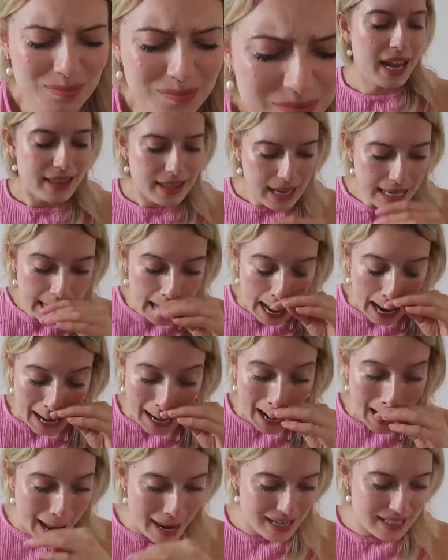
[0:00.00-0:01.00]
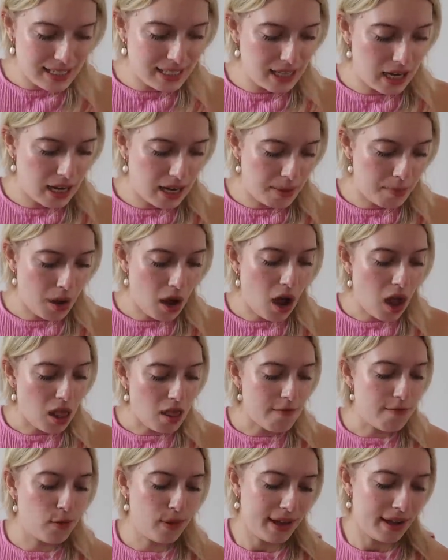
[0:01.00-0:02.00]
And then I got some
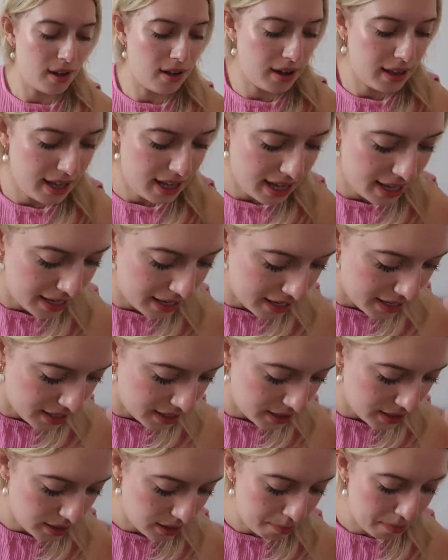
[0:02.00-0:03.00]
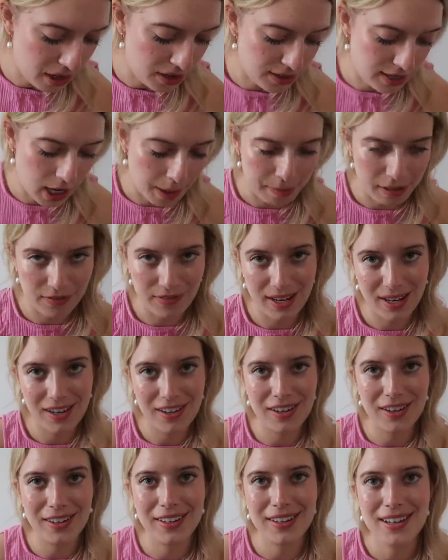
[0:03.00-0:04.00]
olive oil and balsamic
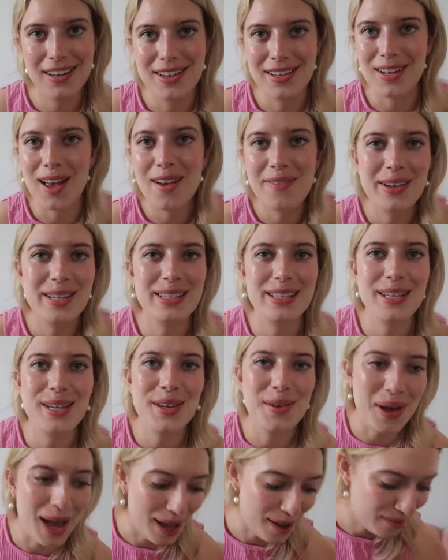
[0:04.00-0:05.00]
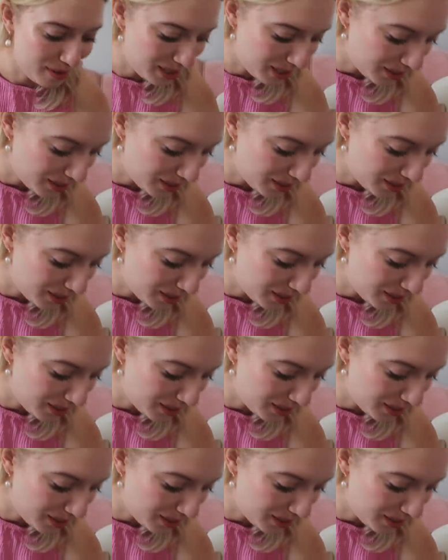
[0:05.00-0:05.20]
vinegar because obviously you have